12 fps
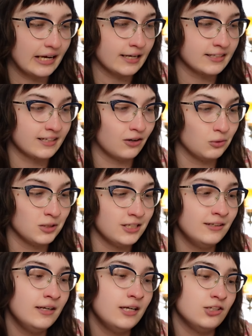asked
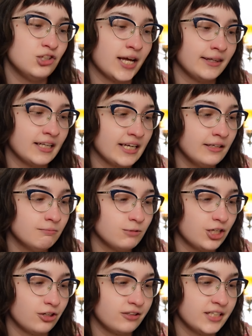Elwood, gently,
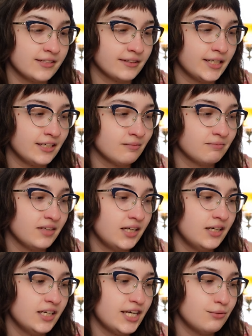curiously.
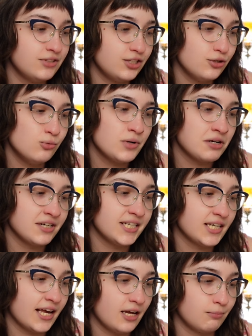He was too weary
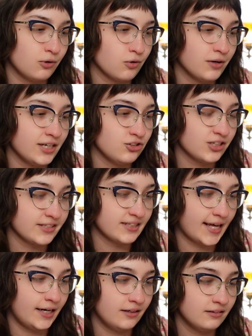to hate Burgoyne just
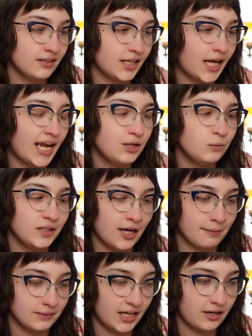then. Hate would
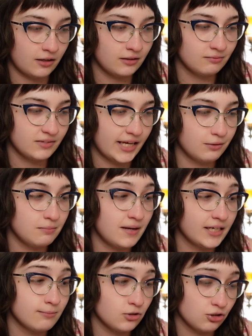come later. It would
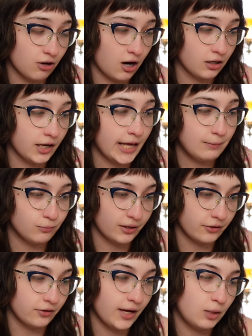make him strong and
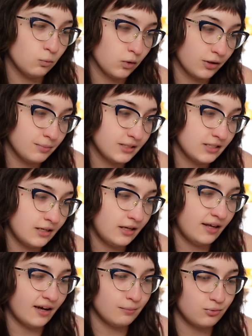brittle and warped,
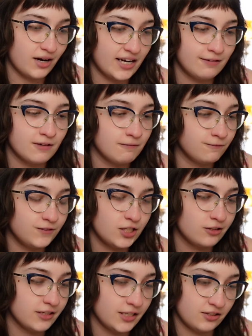a brave and
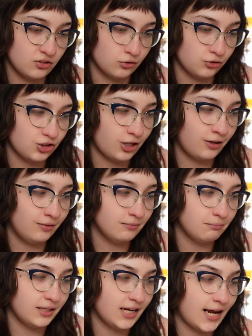furious soldier,
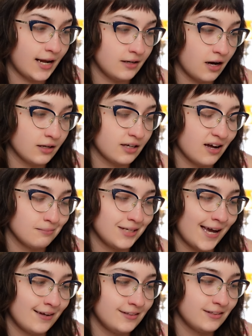but it had not come
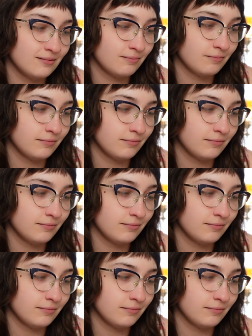yet.